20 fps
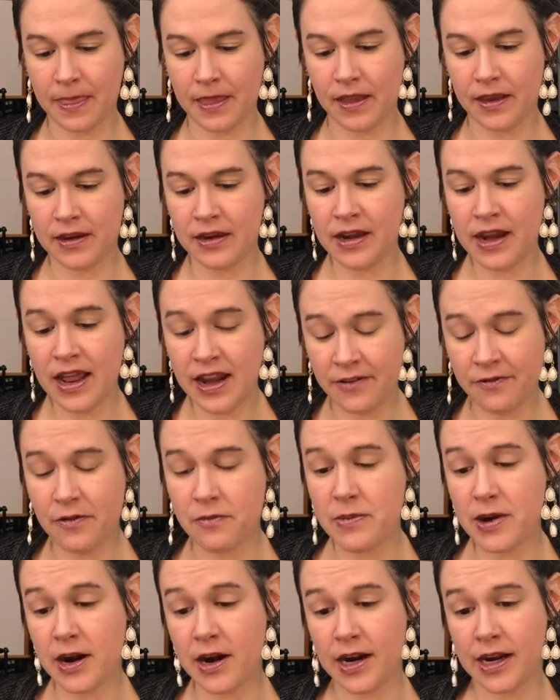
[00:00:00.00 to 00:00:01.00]
Native
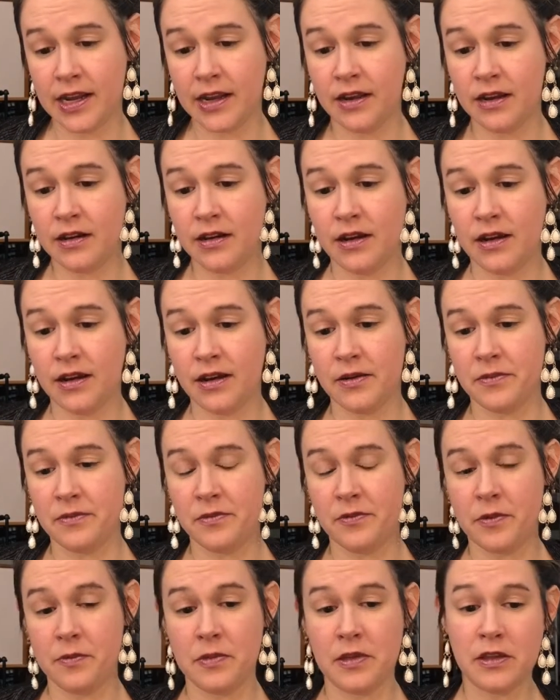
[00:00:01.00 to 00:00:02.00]
American um,
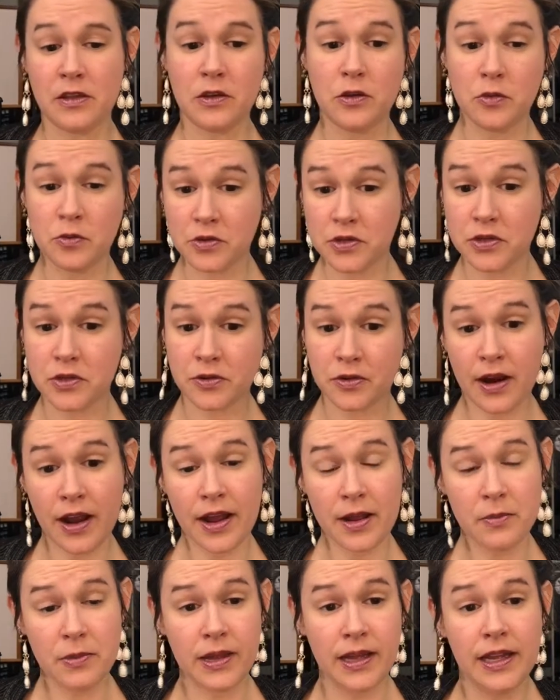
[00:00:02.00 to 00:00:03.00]
from the Ute
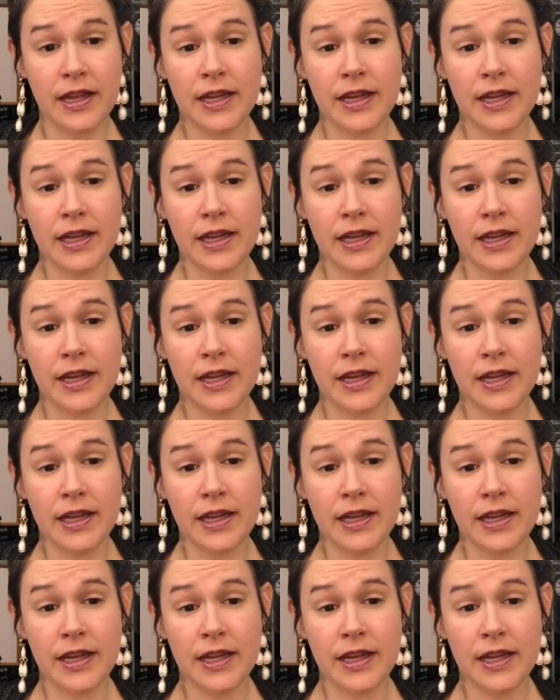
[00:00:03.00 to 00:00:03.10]
tribe.